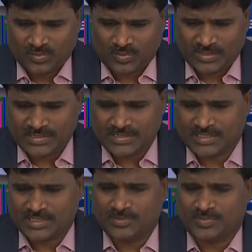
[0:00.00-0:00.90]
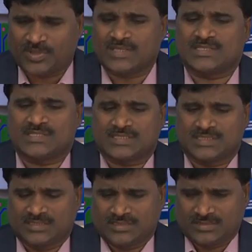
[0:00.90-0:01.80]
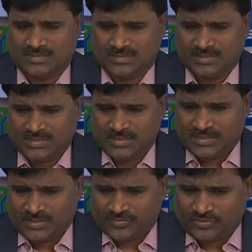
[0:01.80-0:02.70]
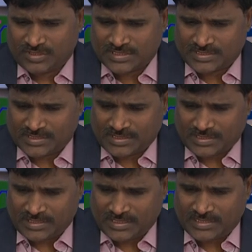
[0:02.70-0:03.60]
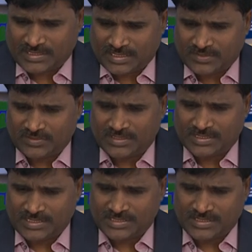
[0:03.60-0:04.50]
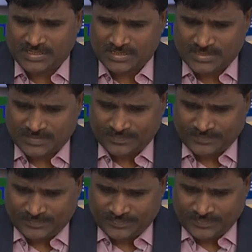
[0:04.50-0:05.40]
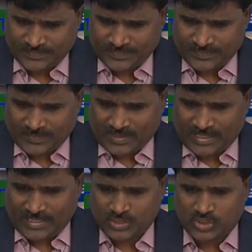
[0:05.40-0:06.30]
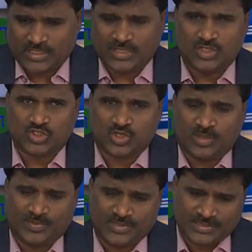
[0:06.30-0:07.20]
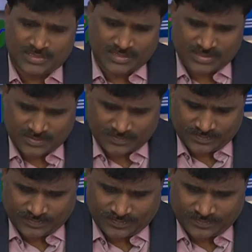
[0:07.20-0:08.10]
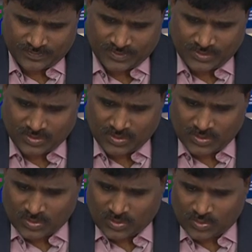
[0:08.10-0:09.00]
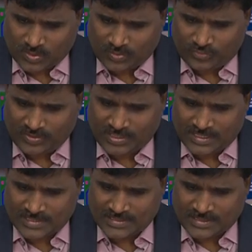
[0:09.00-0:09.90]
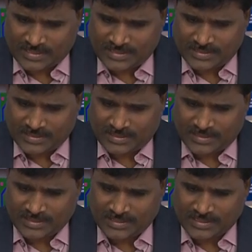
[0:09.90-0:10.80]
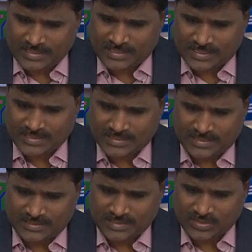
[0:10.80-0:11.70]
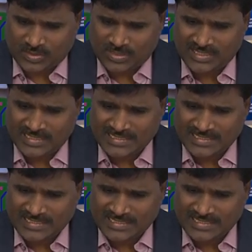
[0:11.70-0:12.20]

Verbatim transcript: What What is the general process? First thing, create N-well regions and channel stop regions. Grow field oxide and gate oxide, that's called